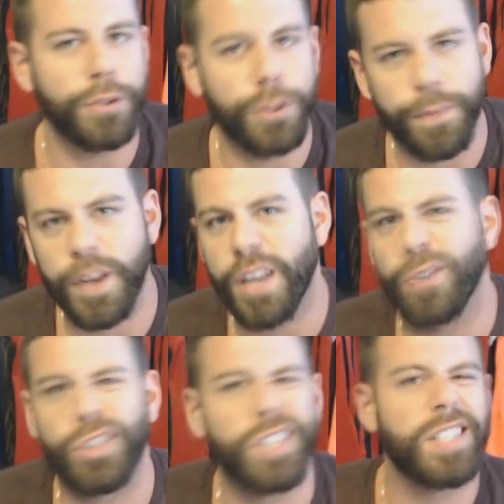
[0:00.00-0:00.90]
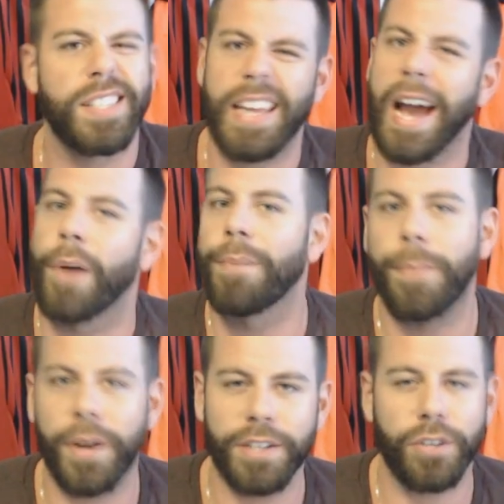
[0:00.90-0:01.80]
YouTube videos just to see how my
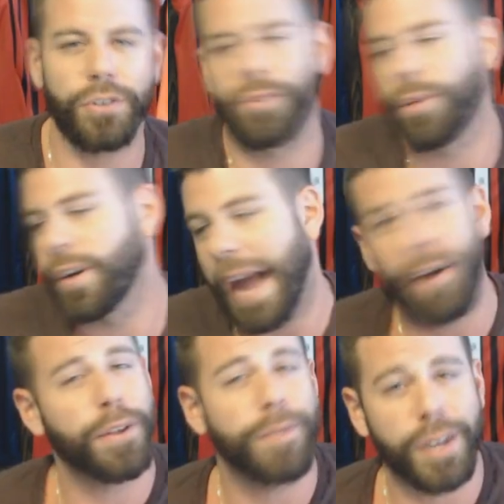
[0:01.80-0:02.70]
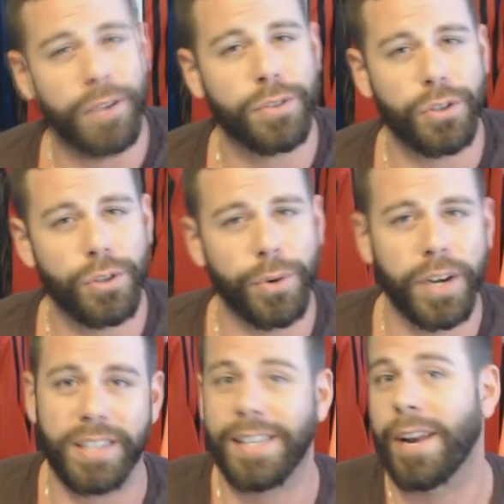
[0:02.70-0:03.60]
buddies are doing, how their videos are
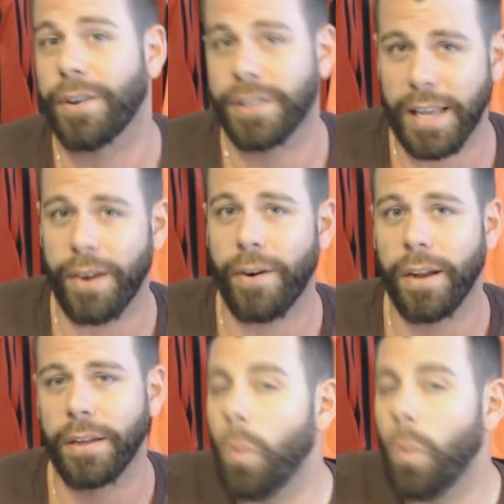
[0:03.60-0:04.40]
doing, etc, etc.